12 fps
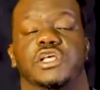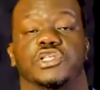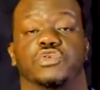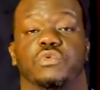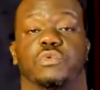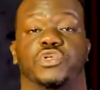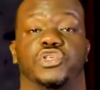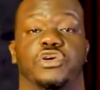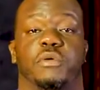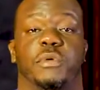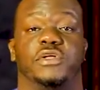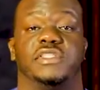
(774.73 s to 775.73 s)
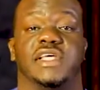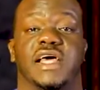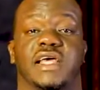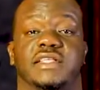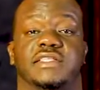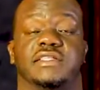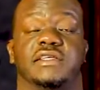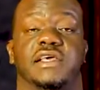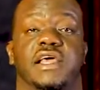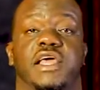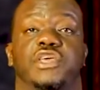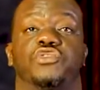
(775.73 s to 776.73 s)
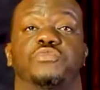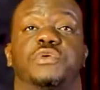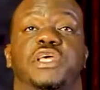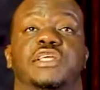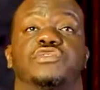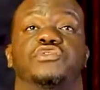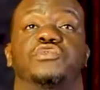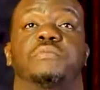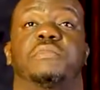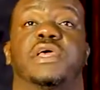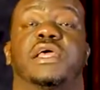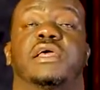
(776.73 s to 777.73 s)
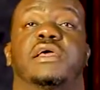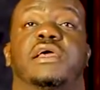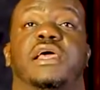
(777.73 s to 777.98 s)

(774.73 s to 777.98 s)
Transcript: so when we talk about tithing and you begin to obey